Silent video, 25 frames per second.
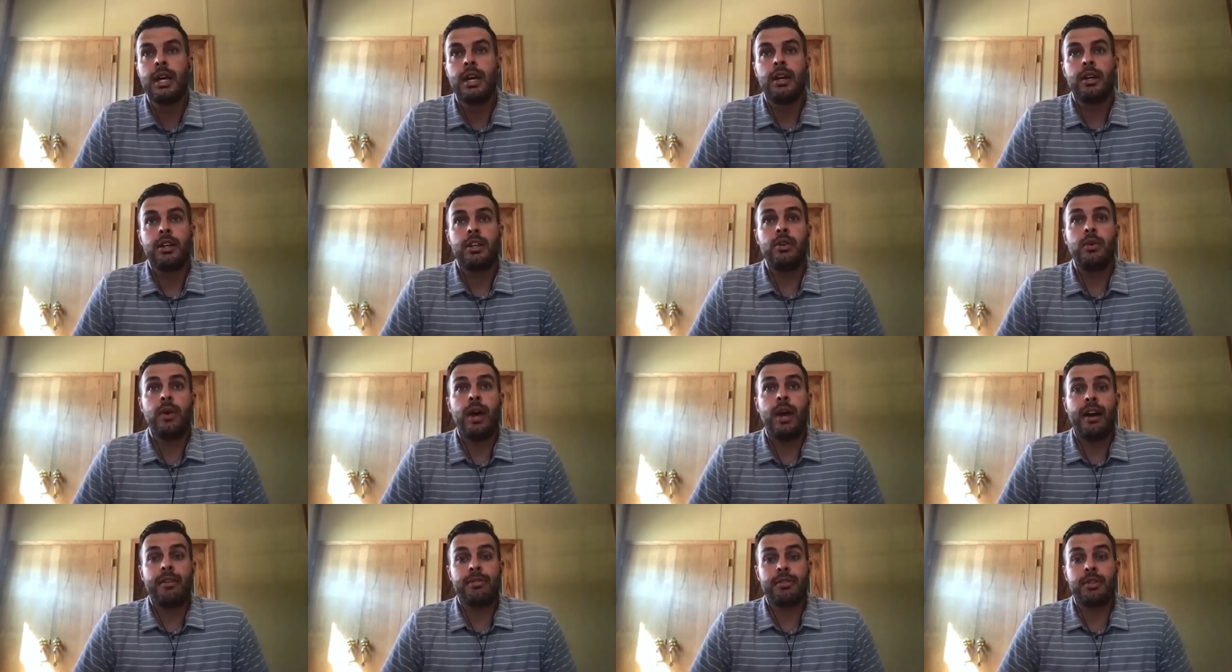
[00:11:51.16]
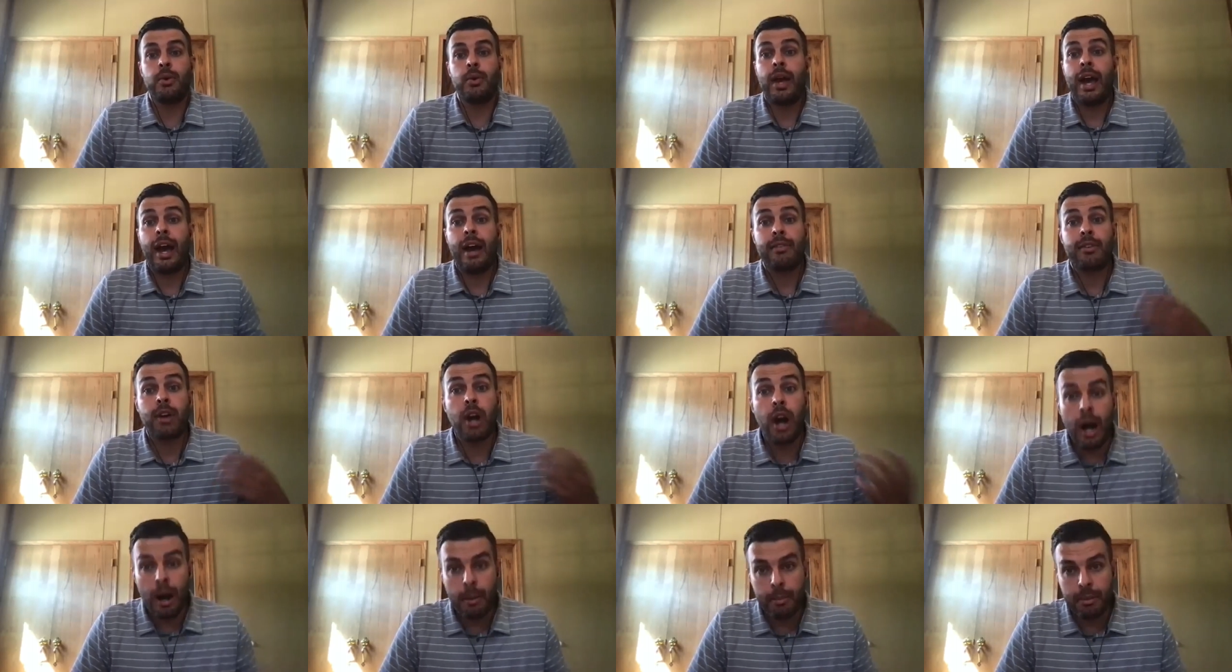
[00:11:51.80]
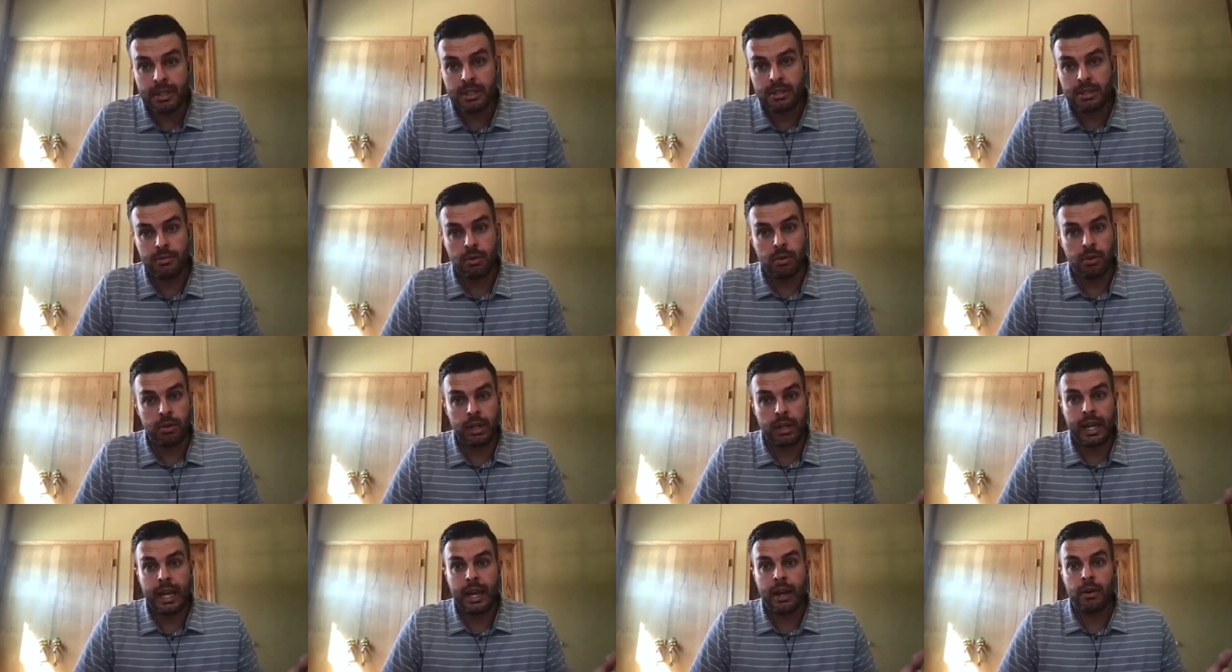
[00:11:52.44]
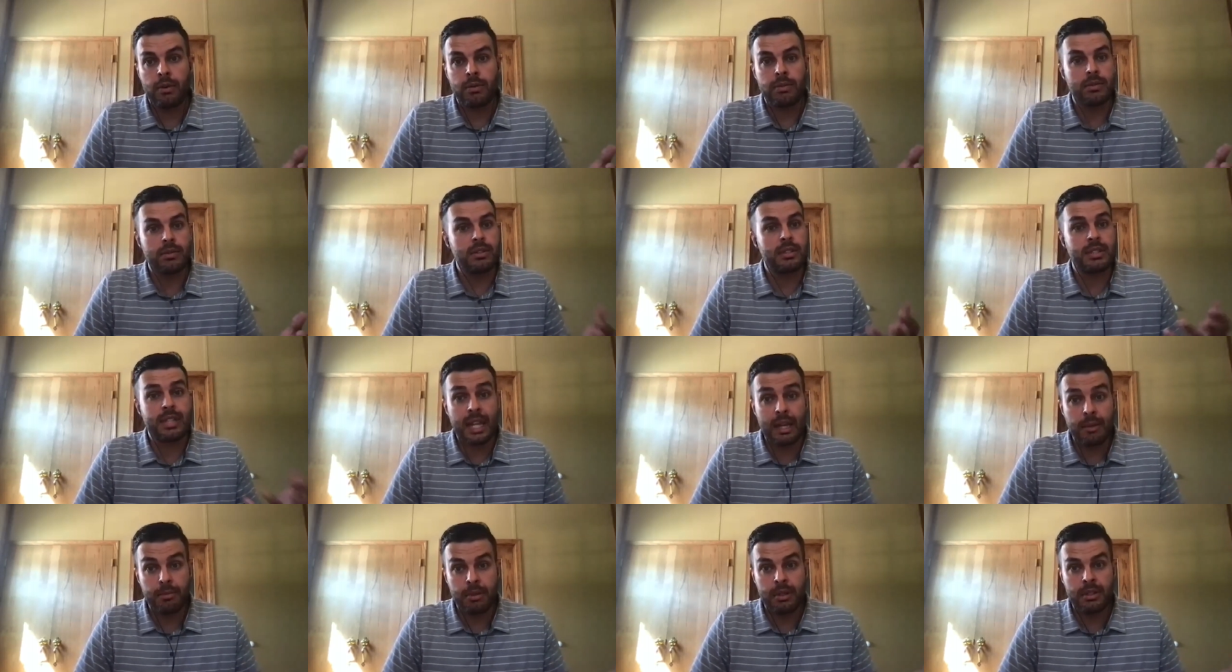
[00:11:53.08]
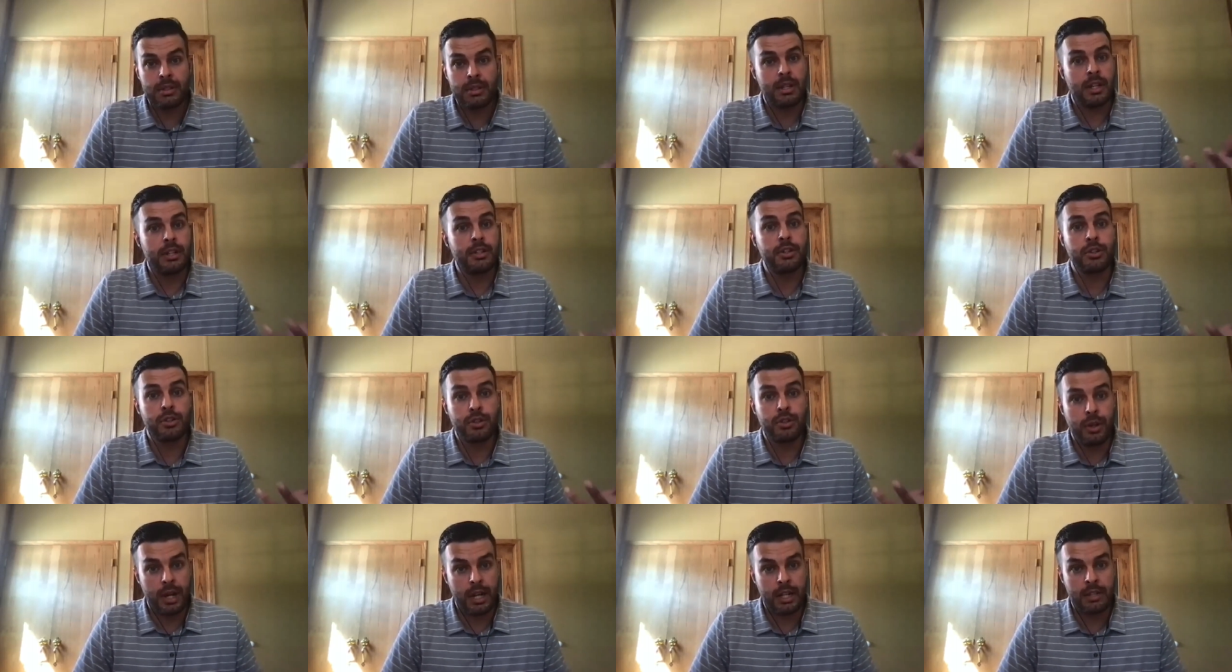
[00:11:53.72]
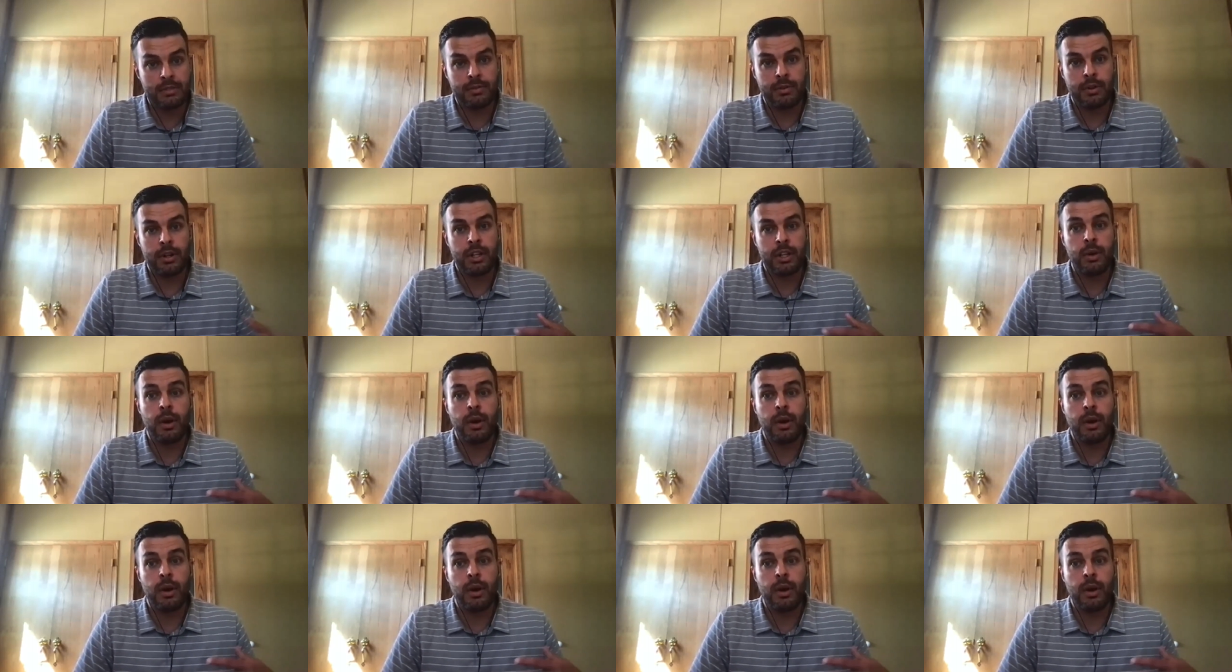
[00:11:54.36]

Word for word: You have to have copies of old account statements that you're transferring.